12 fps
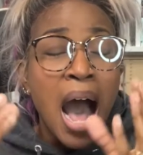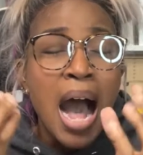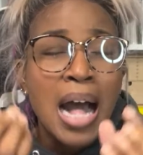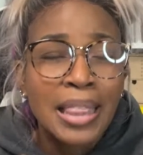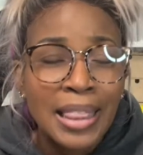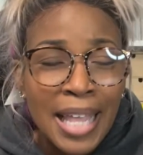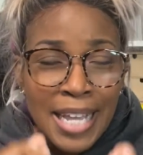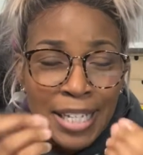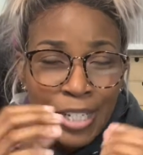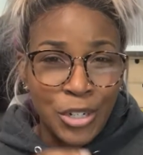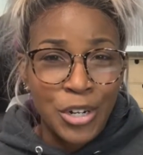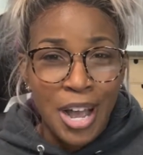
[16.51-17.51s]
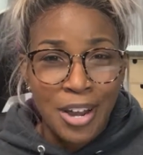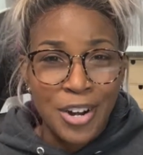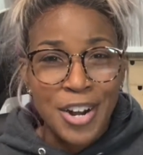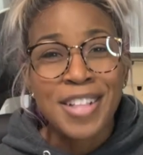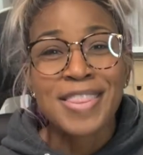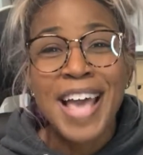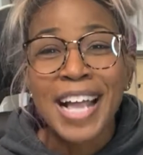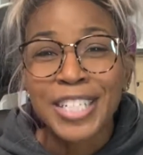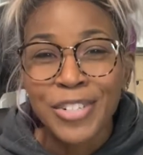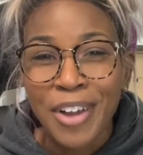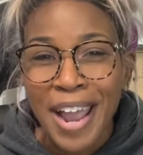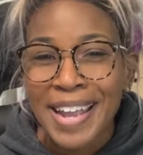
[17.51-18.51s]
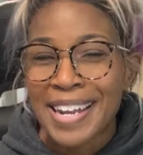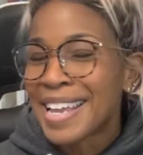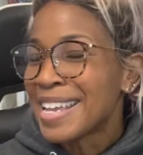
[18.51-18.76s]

A laser cutter. That's right.